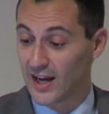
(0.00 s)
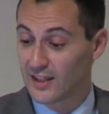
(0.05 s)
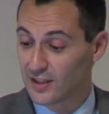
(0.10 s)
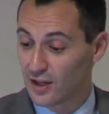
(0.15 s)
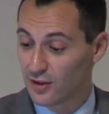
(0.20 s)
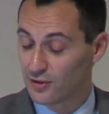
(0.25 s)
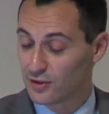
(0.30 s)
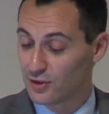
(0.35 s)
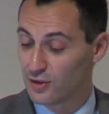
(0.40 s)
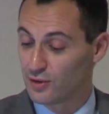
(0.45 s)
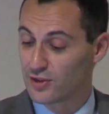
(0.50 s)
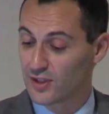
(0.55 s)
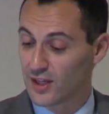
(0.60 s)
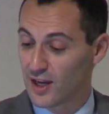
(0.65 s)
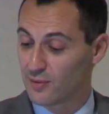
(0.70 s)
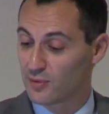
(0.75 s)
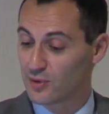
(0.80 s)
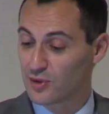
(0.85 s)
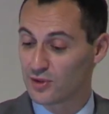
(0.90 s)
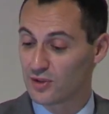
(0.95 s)
don't use it.
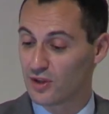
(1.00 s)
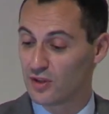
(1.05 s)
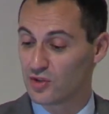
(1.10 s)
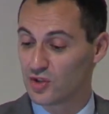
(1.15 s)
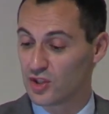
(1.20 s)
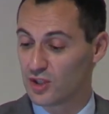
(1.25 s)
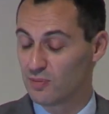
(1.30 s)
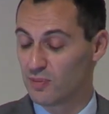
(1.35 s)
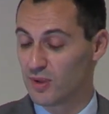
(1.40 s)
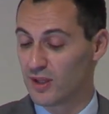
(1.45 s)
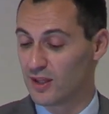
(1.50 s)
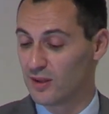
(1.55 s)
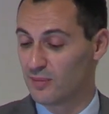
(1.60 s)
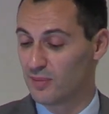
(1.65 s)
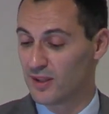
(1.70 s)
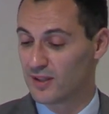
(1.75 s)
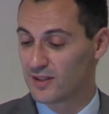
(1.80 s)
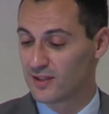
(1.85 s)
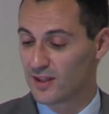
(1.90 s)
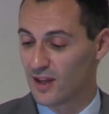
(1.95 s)
I'm also a GP,
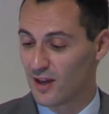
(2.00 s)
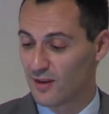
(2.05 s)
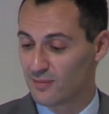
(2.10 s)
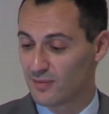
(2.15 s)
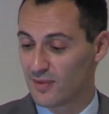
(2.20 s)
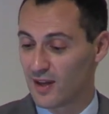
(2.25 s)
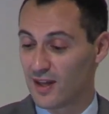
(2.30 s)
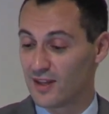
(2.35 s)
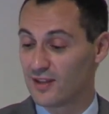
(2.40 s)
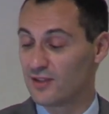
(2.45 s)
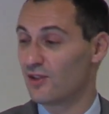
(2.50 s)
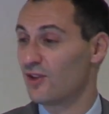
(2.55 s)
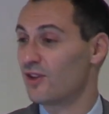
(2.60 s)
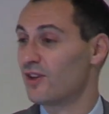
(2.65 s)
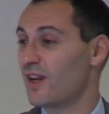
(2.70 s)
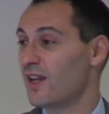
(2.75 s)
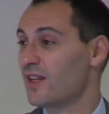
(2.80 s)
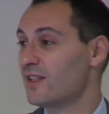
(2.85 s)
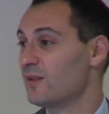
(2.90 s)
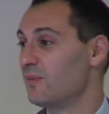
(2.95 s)
but it's not
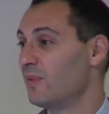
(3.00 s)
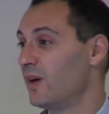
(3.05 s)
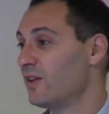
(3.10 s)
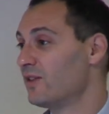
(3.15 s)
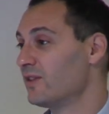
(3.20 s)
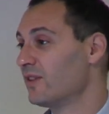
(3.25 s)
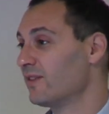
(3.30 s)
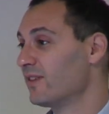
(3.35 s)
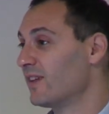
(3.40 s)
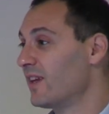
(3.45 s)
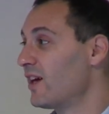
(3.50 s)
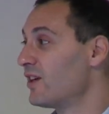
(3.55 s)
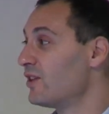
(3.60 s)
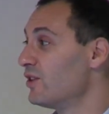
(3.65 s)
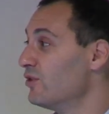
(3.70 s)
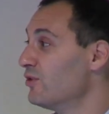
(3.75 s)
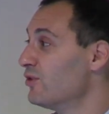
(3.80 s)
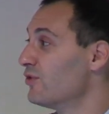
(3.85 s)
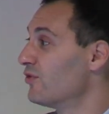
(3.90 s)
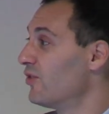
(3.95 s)
an antibiotic that I
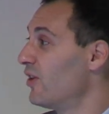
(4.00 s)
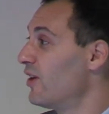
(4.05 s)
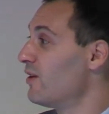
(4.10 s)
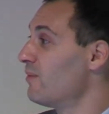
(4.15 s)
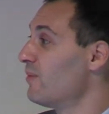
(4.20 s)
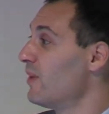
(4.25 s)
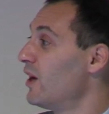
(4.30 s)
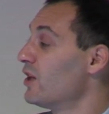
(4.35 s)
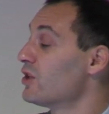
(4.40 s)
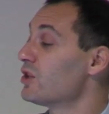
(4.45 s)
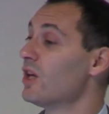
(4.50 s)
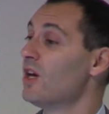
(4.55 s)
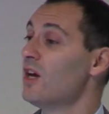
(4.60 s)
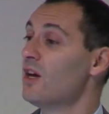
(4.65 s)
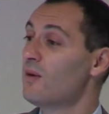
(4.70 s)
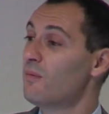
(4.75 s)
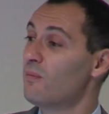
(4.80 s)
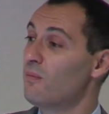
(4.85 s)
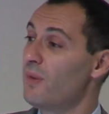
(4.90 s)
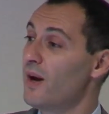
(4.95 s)
use very much.
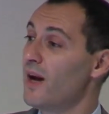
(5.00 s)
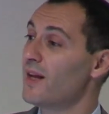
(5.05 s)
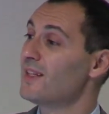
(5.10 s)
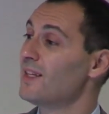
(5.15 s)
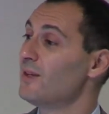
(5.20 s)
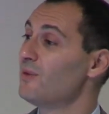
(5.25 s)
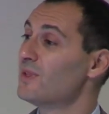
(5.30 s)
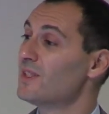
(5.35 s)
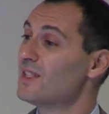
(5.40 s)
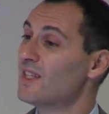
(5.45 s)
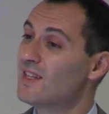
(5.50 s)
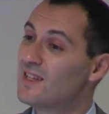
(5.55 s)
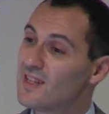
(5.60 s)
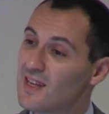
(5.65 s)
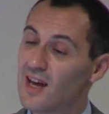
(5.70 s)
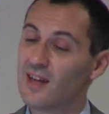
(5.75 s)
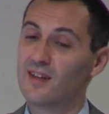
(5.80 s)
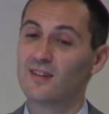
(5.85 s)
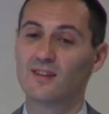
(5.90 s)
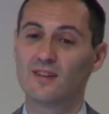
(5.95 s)
But it was the
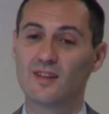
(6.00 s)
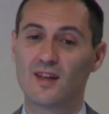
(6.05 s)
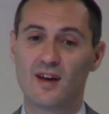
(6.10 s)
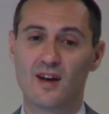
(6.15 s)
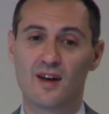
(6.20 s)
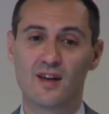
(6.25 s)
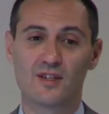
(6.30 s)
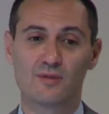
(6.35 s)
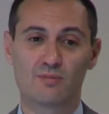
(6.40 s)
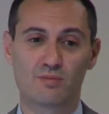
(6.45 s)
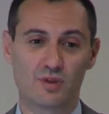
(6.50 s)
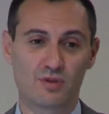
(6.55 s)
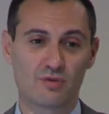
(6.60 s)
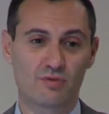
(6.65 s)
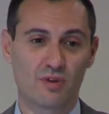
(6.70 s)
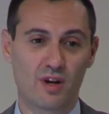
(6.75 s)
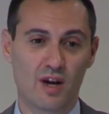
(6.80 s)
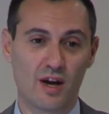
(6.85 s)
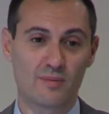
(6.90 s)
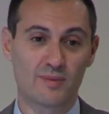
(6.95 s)
9th highest
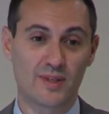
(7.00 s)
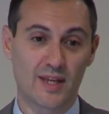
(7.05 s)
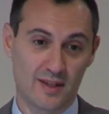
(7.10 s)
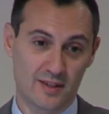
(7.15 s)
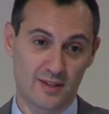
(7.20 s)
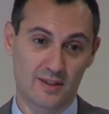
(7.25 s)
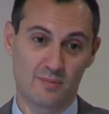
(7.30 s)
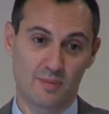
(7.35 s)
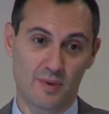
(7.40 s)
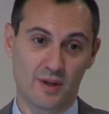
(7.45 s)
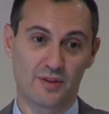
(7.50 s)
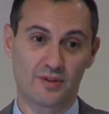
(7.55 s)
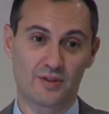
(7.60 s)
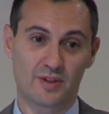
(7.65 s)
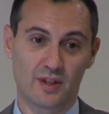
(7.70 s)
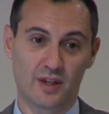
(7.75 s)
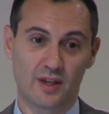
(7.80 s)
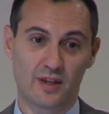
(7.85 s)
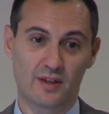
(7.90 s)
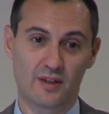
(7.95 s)
prescribed
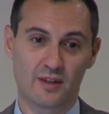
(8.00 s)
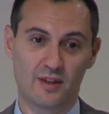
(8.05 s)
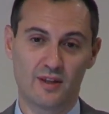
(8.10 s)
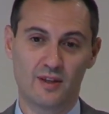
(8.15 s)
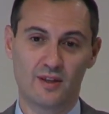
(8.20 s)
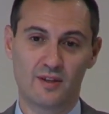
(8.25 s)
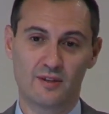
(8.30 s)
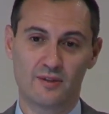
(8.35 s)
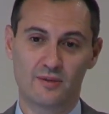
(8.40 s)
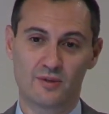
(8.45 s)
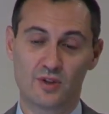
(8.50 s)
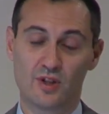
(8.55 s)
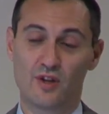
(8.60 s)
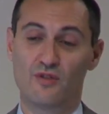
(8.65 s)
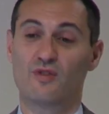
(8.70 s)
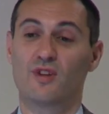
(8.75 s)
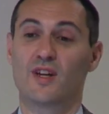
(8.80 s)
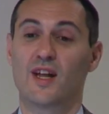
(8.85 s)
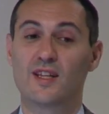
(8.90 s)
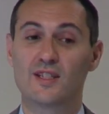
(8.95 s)
antibiotic. So
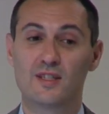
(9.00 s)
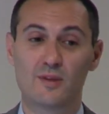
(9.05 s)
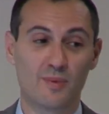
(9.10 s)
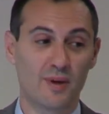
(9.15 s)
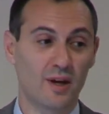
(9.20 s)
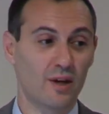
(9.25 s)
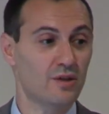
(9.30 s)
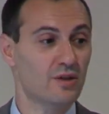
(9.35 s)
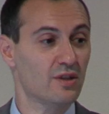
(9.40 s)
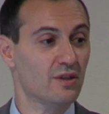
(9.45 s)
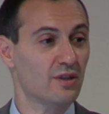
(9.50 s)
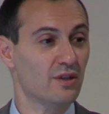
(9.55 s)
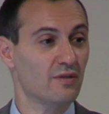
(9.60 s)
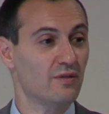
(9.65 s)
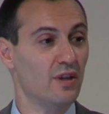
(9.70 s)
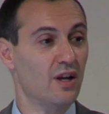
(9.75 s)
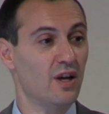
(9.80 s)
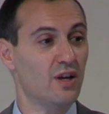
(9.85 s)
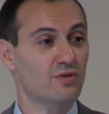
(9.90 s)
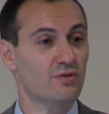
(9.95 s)
for an antibiotic
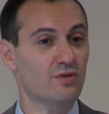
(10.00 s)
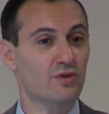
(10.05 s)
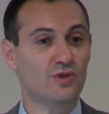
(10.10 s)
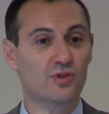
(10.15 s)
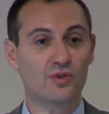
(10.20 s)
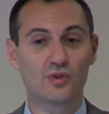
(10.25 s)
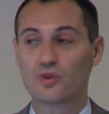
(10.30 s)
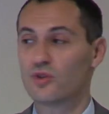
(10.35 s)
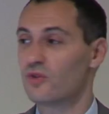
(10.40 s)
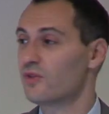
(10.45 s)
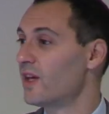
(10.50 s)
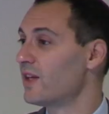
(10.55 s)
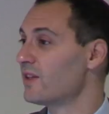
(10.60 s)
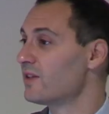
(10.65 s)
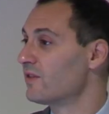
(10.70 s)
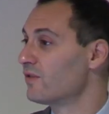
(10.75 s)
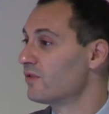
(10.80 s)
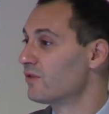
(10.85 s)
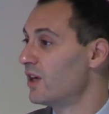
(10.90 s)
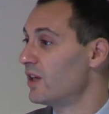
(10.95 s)
of last resort,
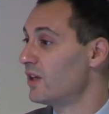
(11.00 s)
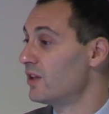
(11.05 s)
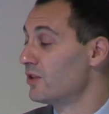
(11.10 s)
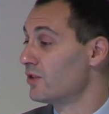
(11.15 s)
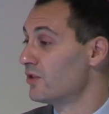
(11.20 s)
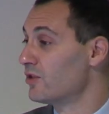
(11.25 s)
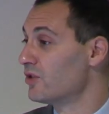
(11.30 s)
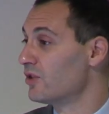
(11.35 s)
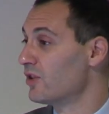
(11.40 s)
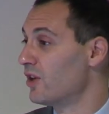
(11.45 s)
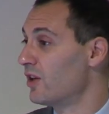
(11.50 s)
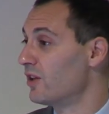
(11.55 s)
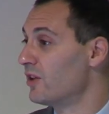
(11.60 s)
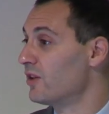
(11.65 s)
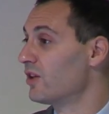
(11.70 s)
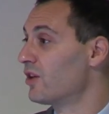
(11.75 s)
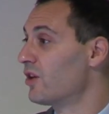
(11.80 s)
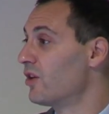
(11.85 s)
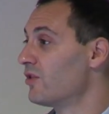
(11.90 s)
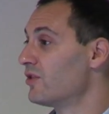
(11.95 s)
that's of great concern
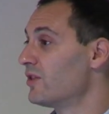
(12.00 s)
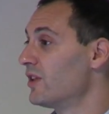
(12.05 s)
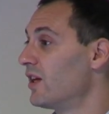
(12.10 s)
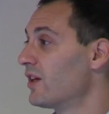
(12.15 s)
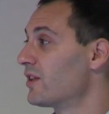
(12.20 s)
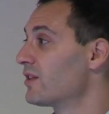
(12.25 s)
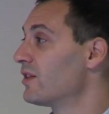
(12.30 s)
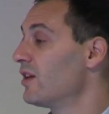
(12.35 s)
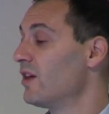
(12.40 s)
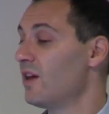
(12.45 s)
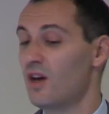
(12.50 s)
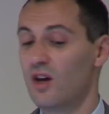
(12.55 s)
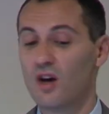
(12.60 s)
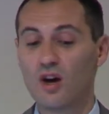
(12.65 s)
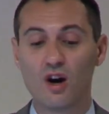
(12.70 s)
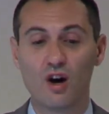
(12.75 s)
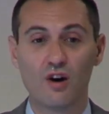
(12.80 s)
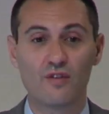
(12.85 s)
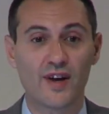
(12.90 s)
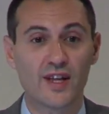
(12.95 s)
in the context
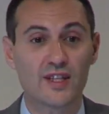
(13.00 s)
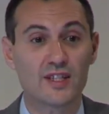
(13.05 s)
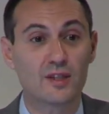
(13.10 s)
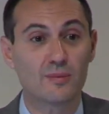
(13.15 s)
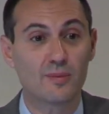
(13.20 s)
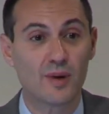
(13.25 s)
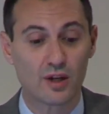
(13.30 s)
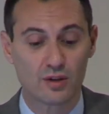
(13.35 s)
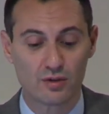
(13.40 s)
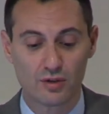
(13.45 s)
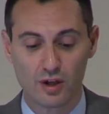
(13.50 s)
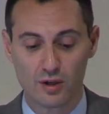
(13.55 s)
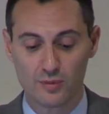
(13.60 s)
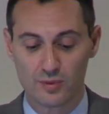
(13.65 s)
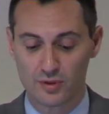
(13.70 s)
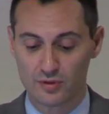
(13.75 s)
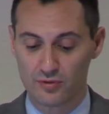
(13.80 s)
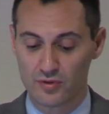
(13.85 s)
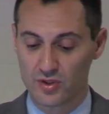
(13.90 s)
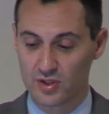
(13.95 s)
of
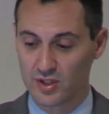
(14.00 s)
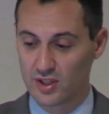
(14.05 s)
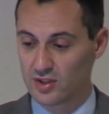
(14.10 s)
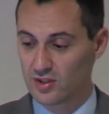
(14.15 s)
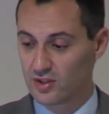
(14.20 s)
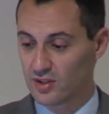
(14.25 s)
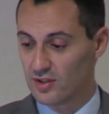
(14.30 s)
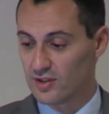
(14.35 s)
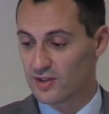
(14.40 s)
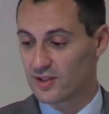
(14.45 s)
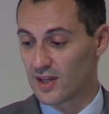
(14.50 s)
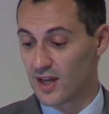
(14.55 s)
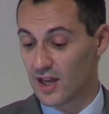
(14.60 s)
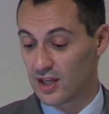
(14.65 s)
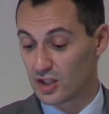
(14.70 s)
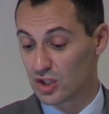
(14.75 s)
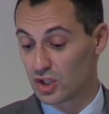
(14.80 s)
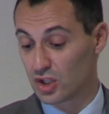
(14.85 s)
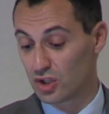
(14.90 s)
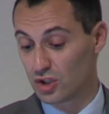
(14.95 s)
antimicrobial resistance
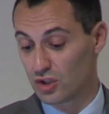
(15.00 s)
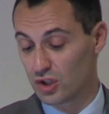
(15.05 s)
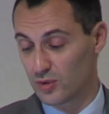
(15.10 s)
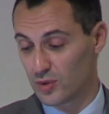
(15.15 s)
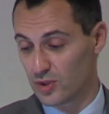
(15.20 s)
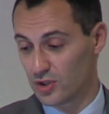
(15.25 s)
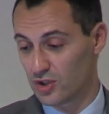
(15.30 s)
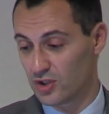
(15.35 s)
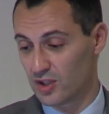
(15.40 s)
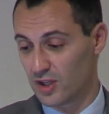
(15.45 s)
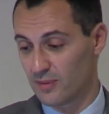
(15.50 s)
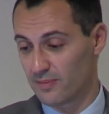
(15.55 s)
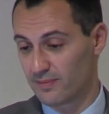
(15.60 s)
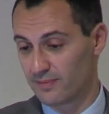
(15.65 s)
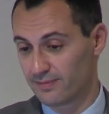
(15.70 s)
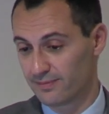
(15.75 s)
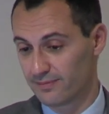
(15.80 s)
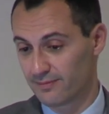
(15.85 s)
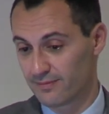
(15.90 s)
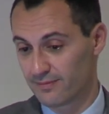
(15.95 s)
and stewardship.